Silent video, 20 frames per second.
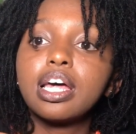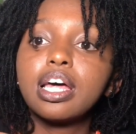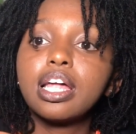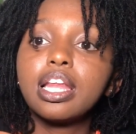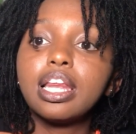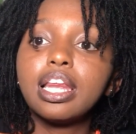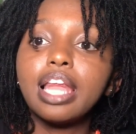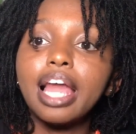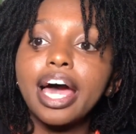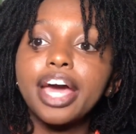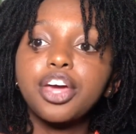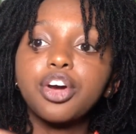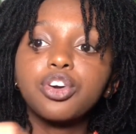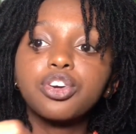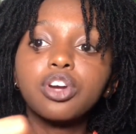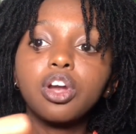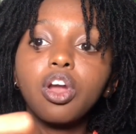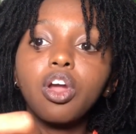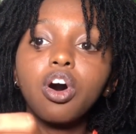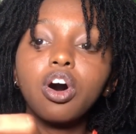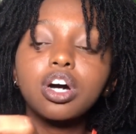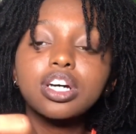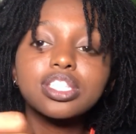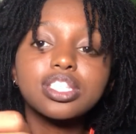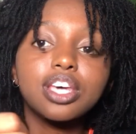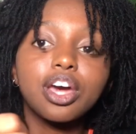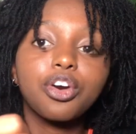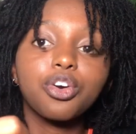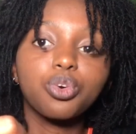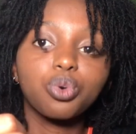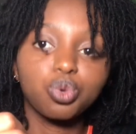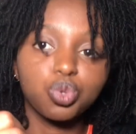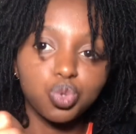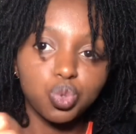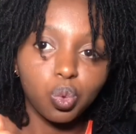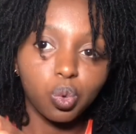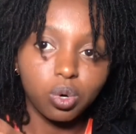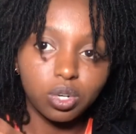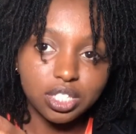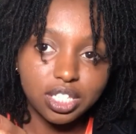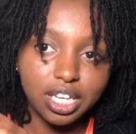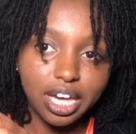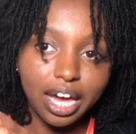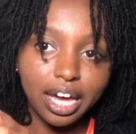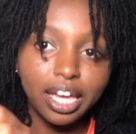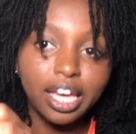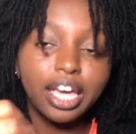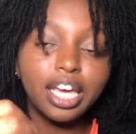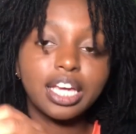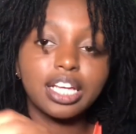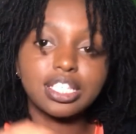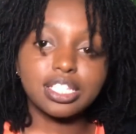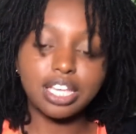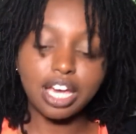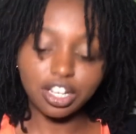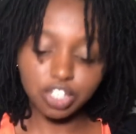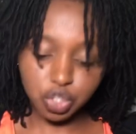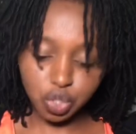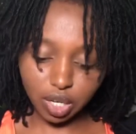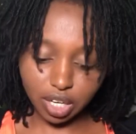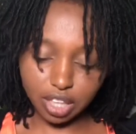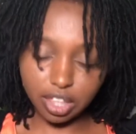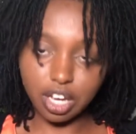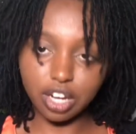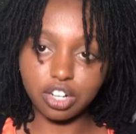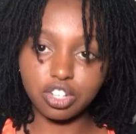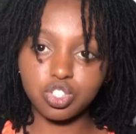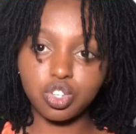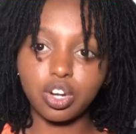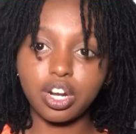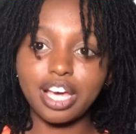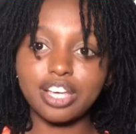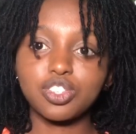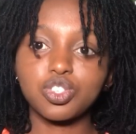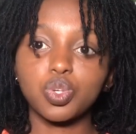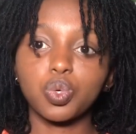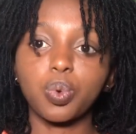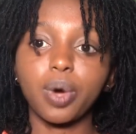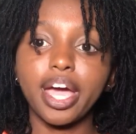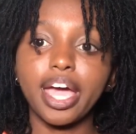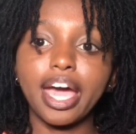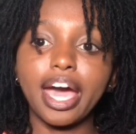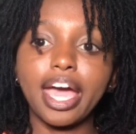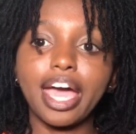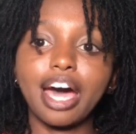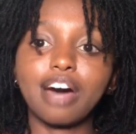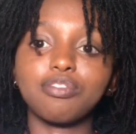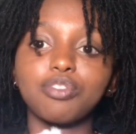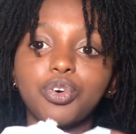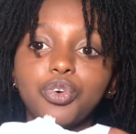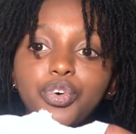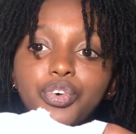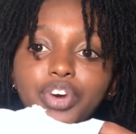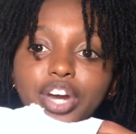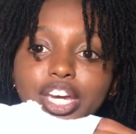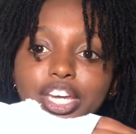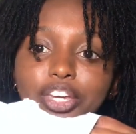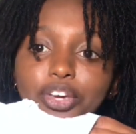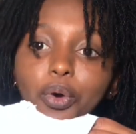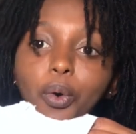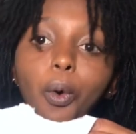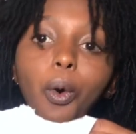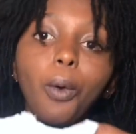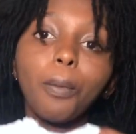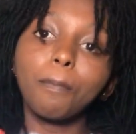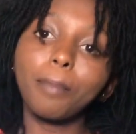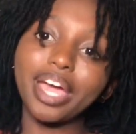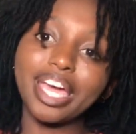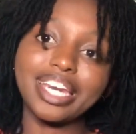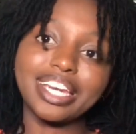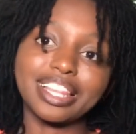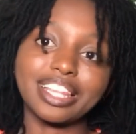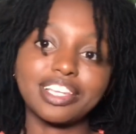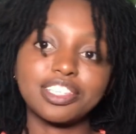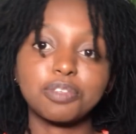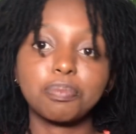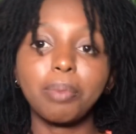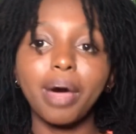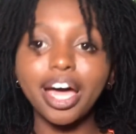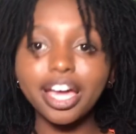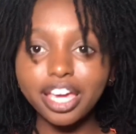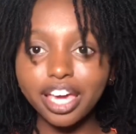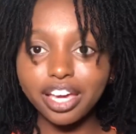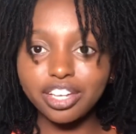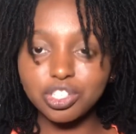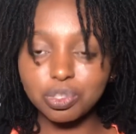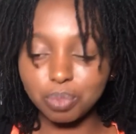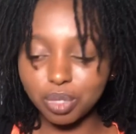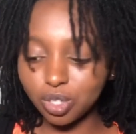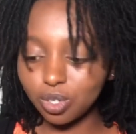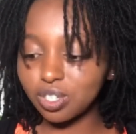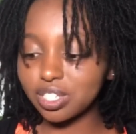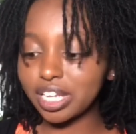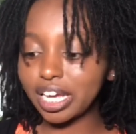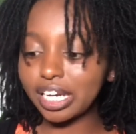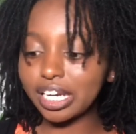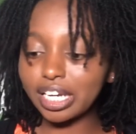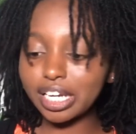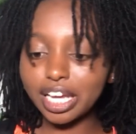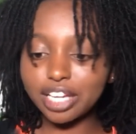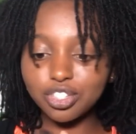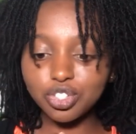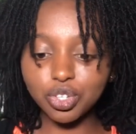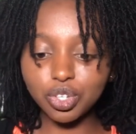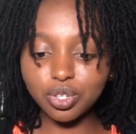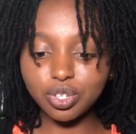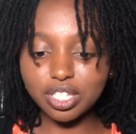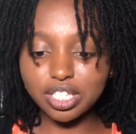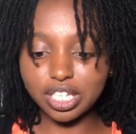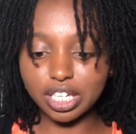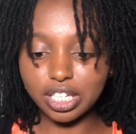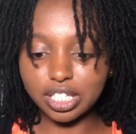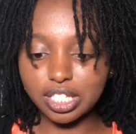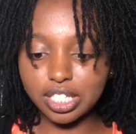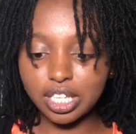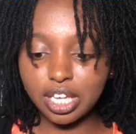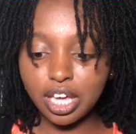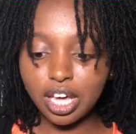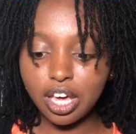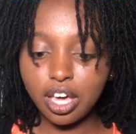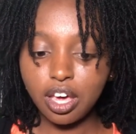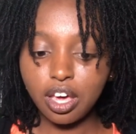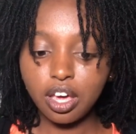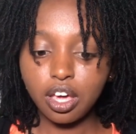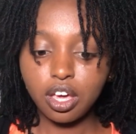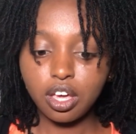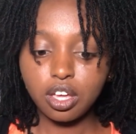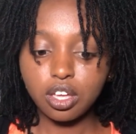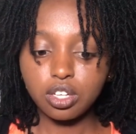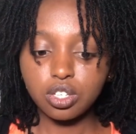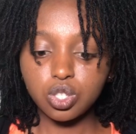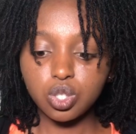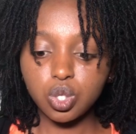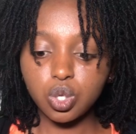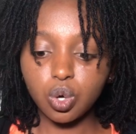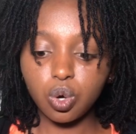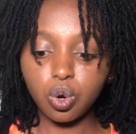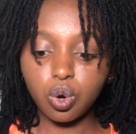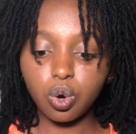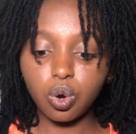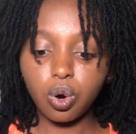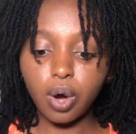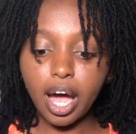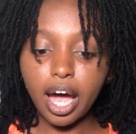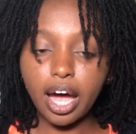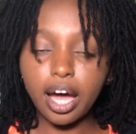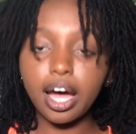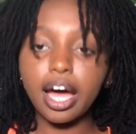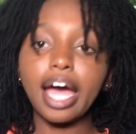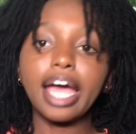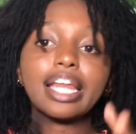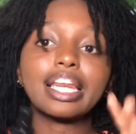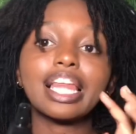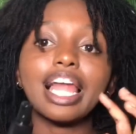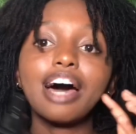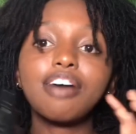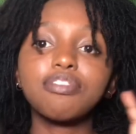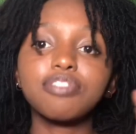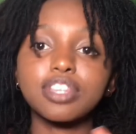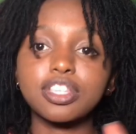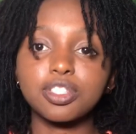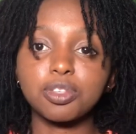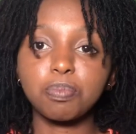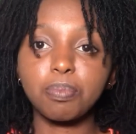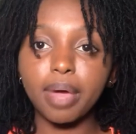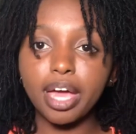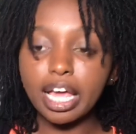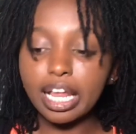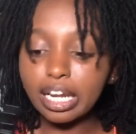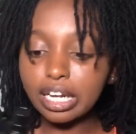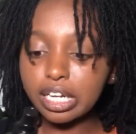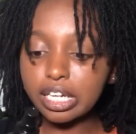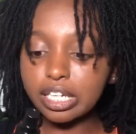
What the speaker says: Lion Locks rose water. It's actually the reason as to why I have already opened this package, because I needed to use it. So I love the smell.